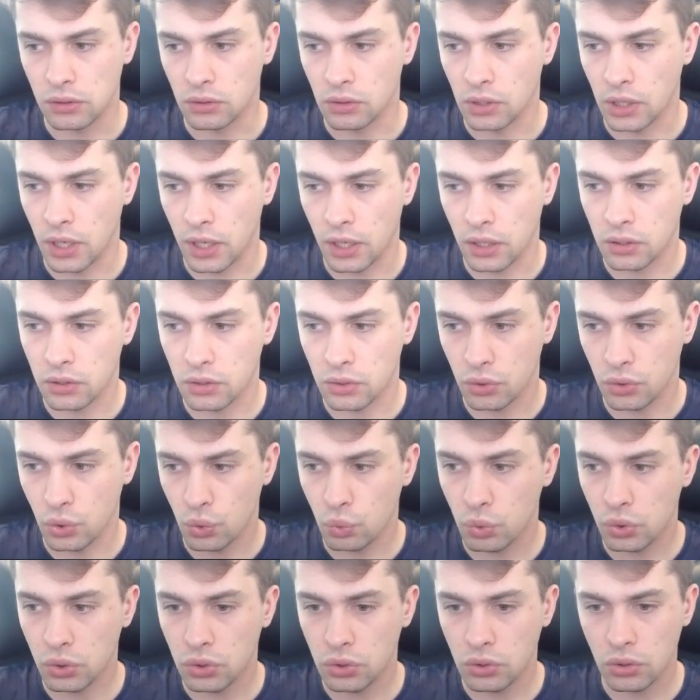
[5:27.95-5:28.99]
Like you
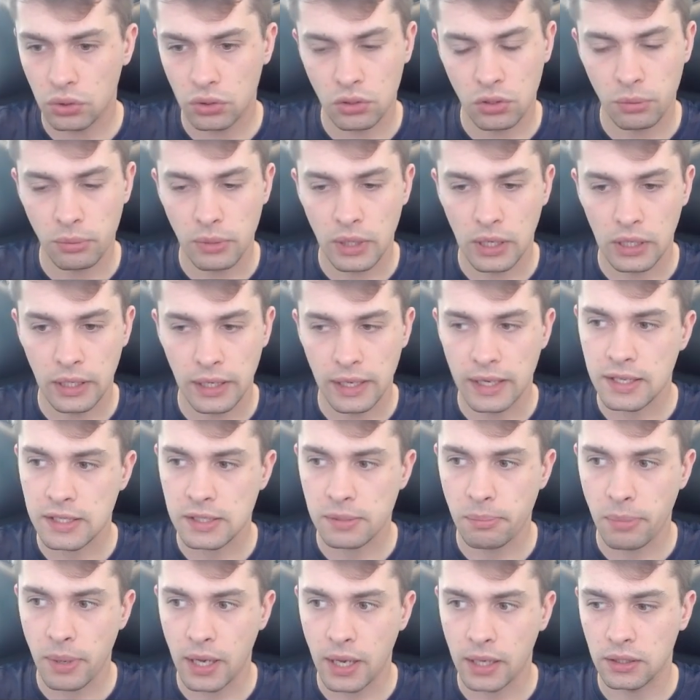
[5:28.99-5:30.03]
would not normally
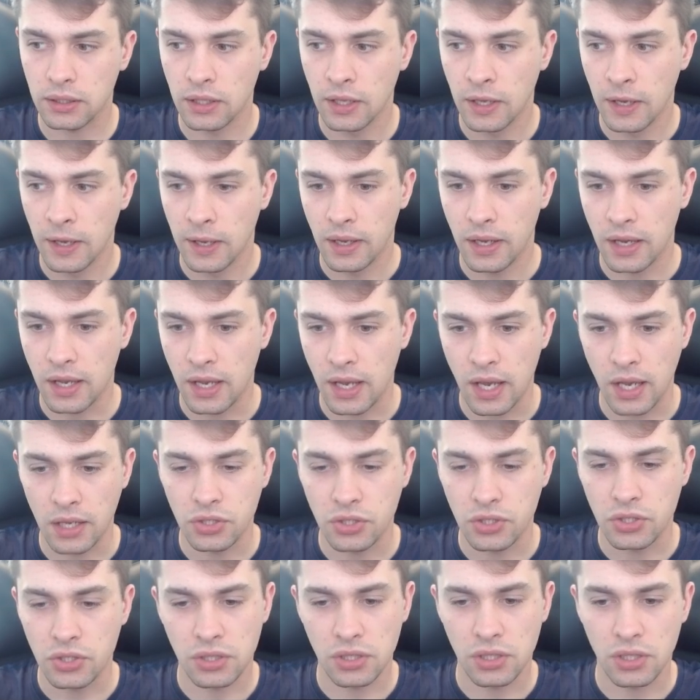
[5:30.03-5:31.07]
expect
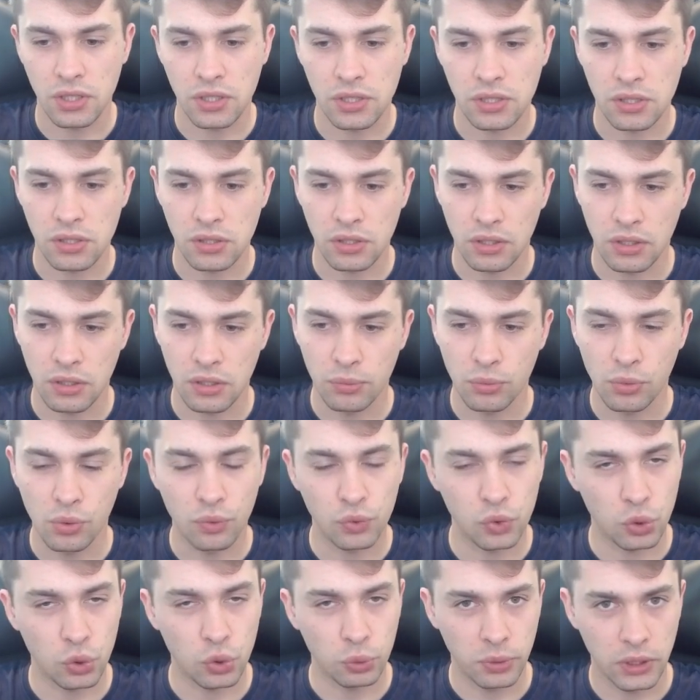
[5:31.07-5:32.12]
h6 move
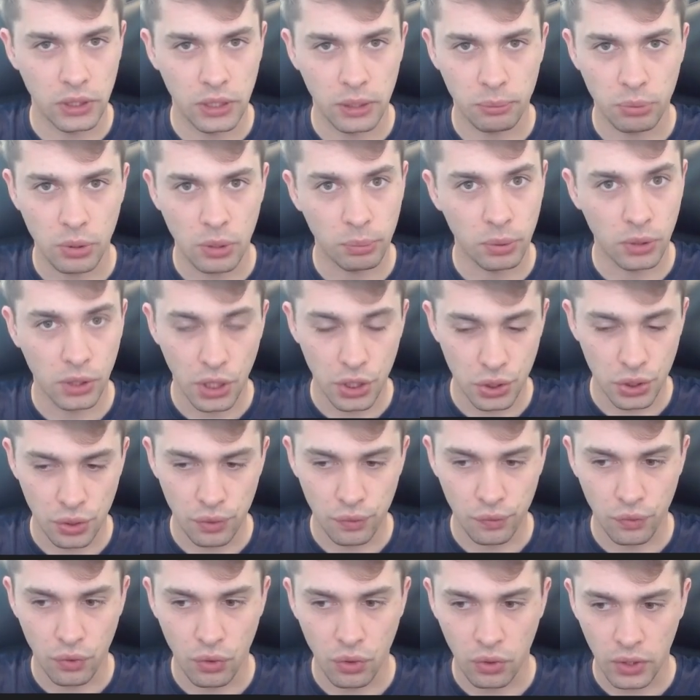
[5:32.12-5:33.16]
to be a preparation
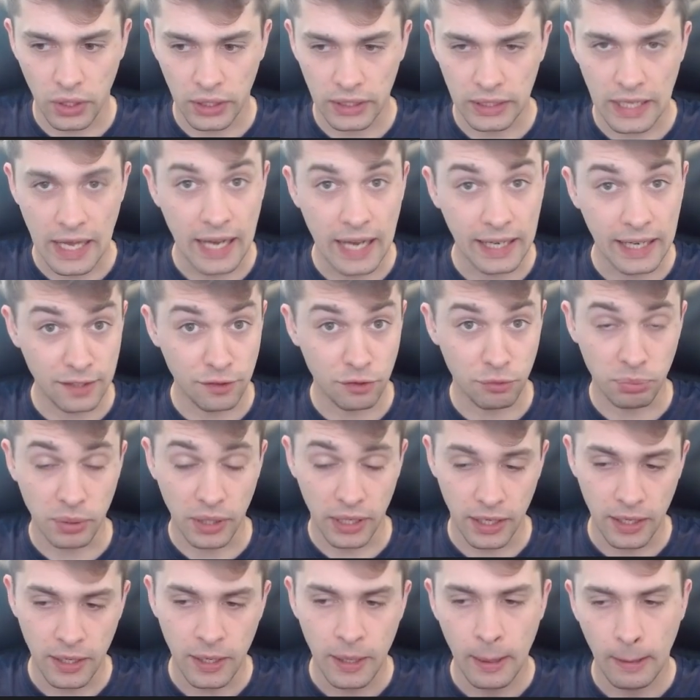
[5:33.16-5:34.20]
for an active
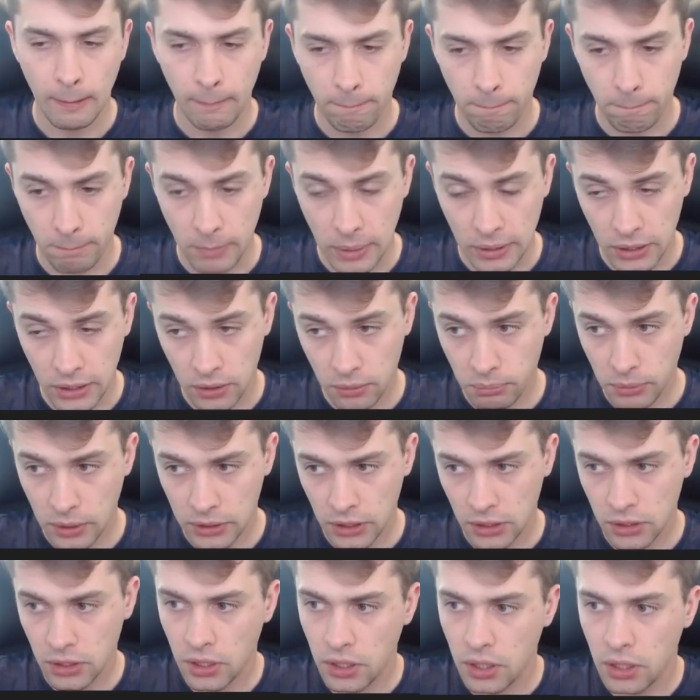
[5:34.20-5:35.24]
play, but
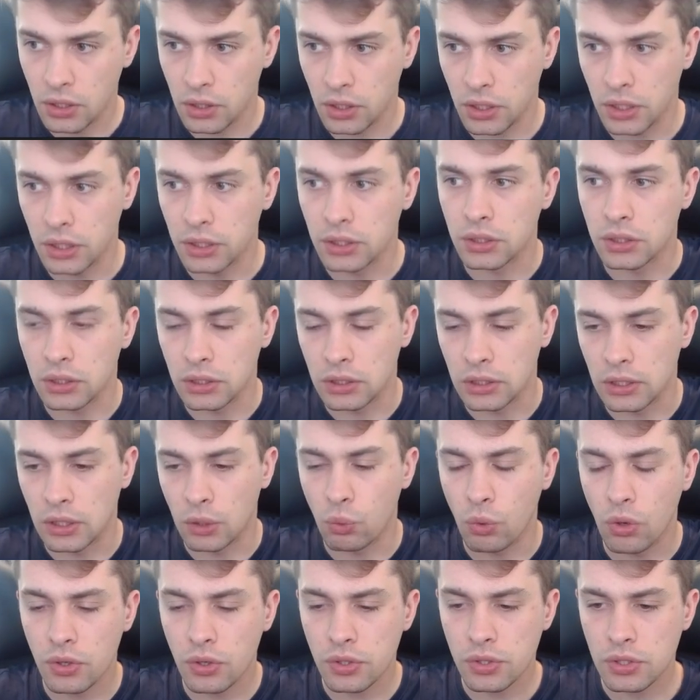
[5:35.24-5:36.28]
in here it
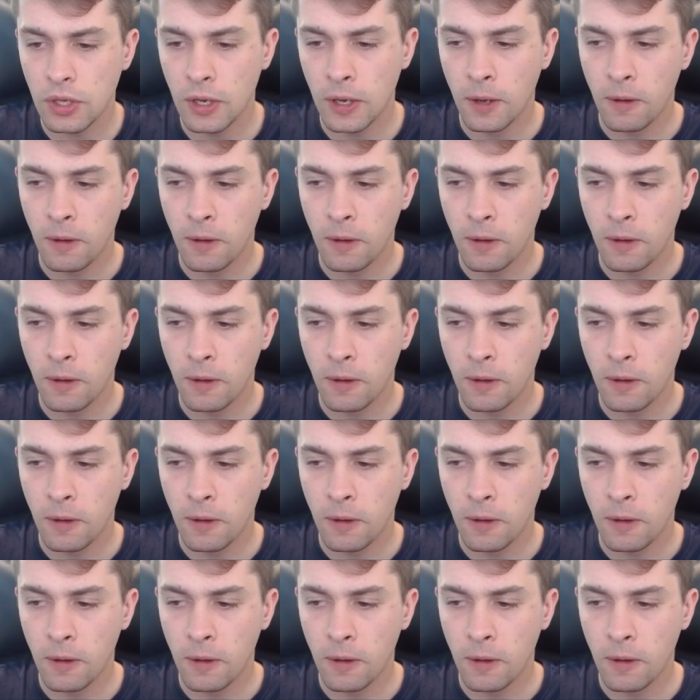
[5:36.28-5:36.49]
was.